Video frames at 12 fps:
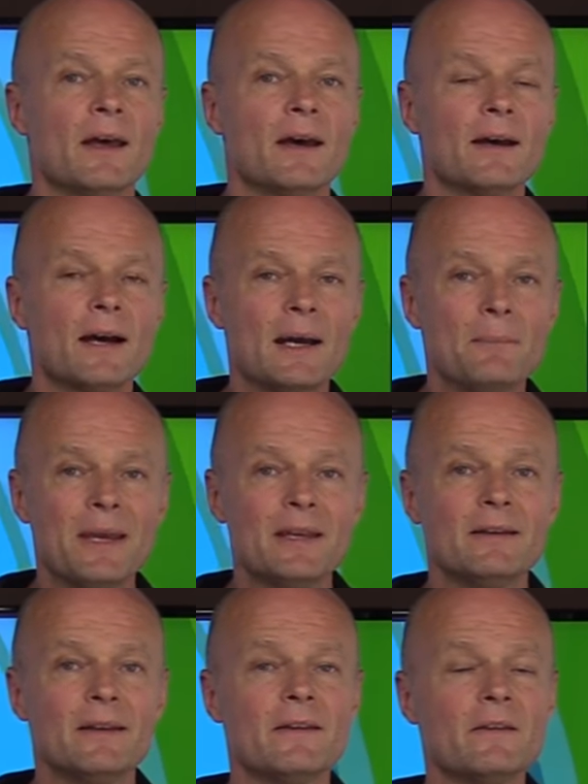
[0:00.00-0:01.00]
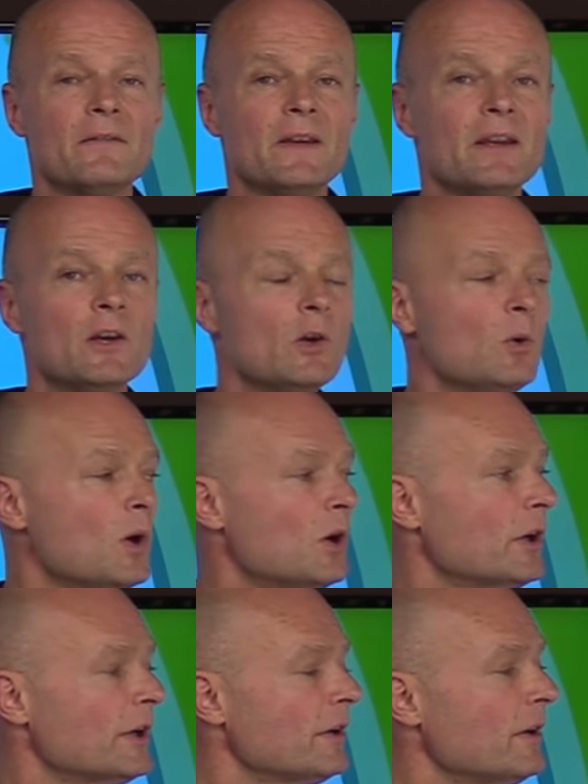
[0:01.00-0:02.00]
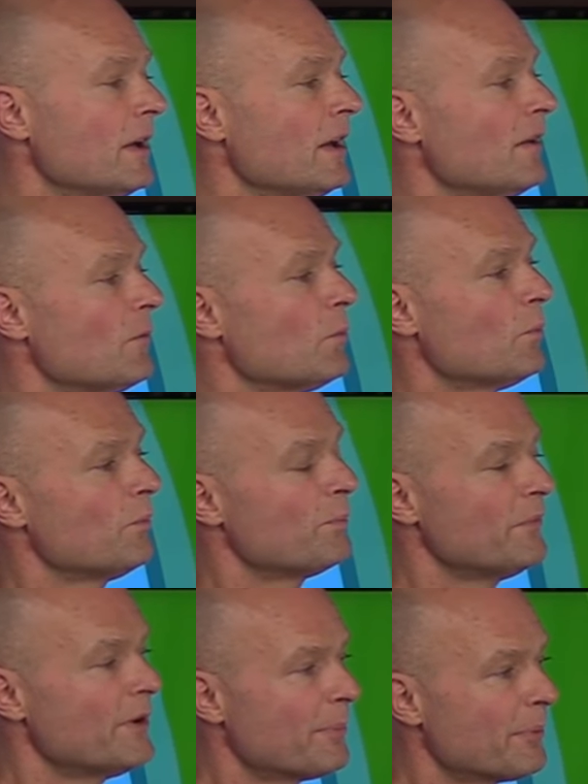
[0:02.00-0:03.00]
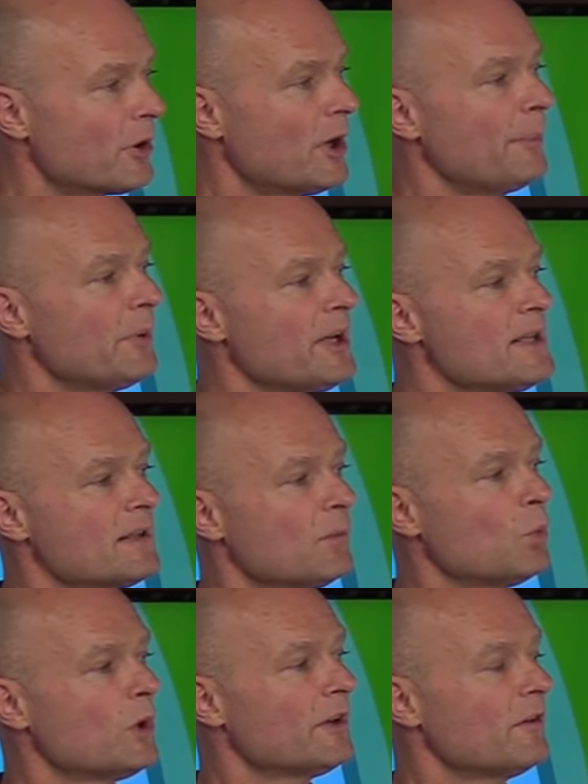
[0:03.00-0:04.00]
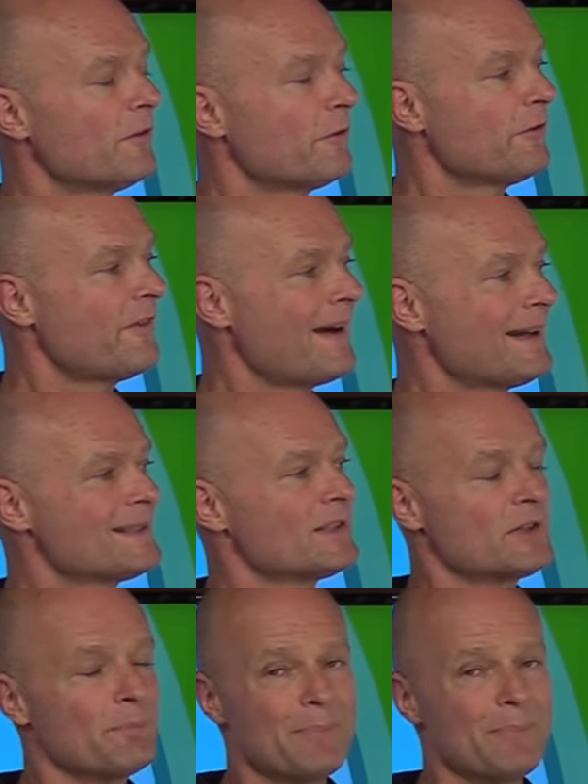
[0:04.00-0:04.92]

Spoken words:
I made another video on the properties and what fats are